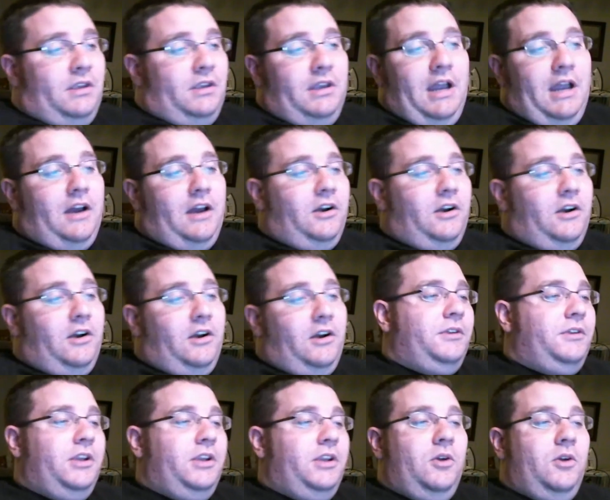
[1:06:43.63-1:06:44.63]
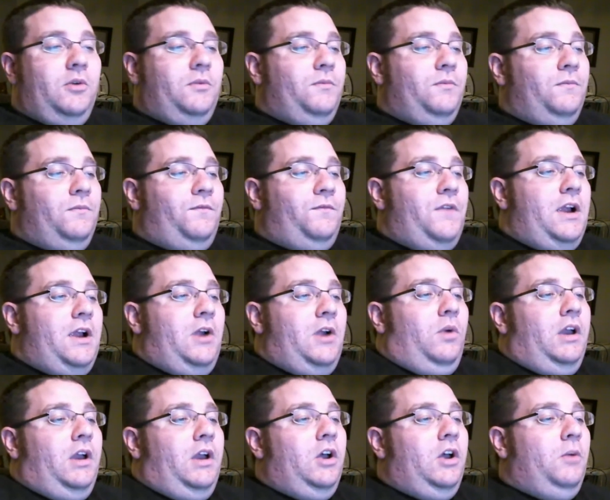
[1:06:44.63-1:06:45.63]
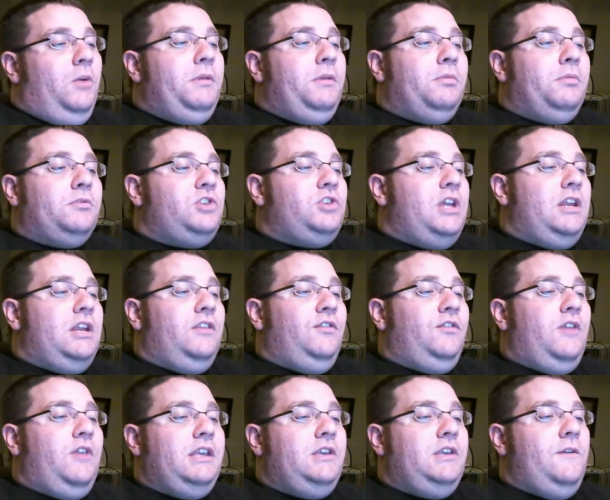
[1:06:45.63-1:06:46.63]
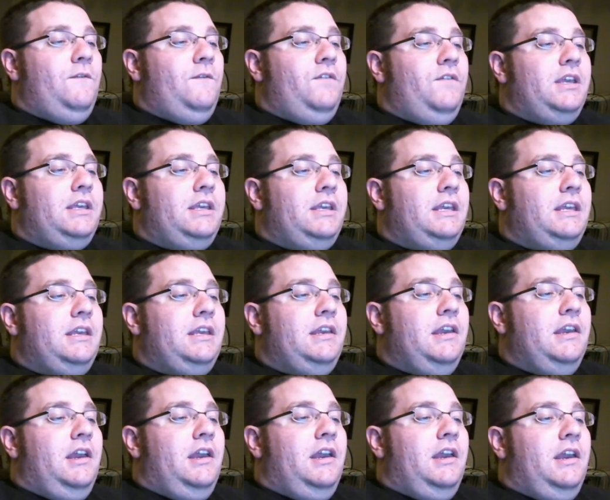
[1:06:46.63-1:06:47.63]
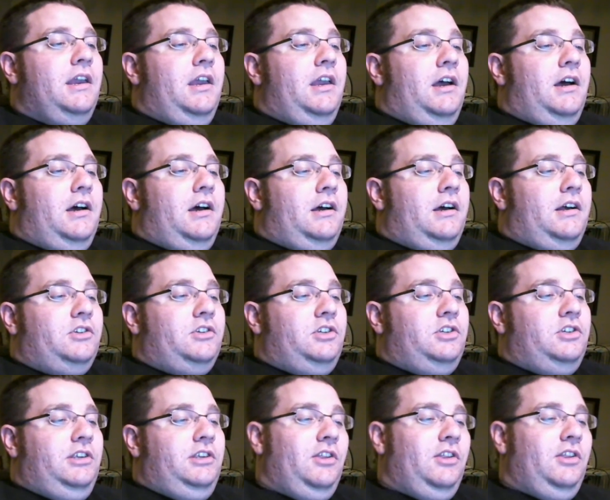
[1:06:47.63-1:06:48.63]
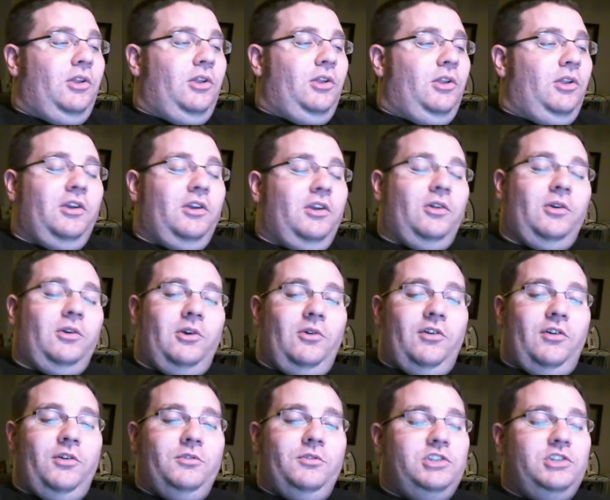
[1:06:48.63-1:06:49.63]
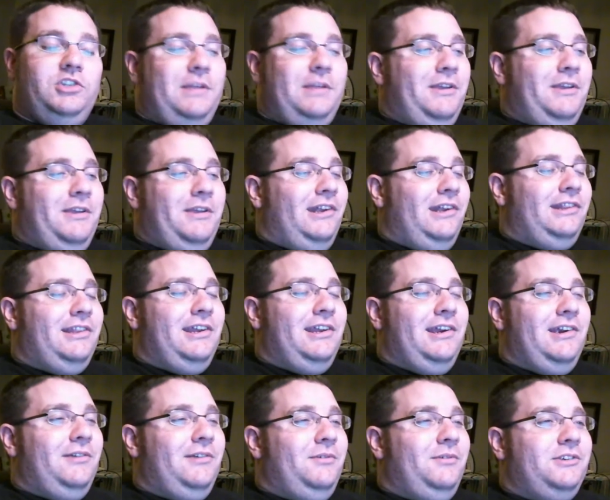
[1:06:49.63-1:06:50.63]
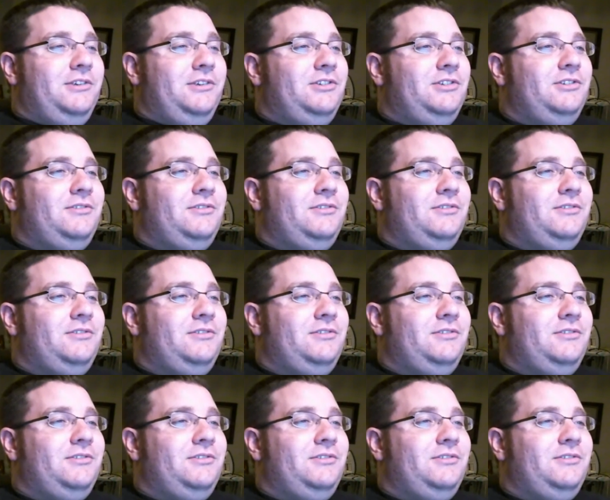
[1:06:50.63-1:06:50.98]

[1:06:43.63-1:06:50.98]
Got her, farewell. People chanted, thank you, Vicky. She did the little Guerrero shimmy right there, which...